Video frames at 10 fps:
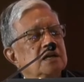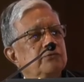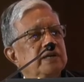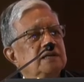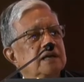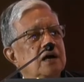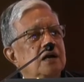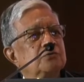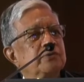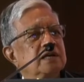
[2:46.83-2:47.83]
whether
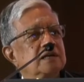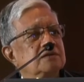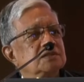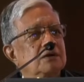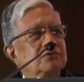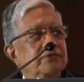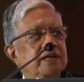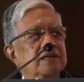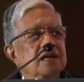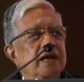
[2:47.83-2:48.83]
hardware or software.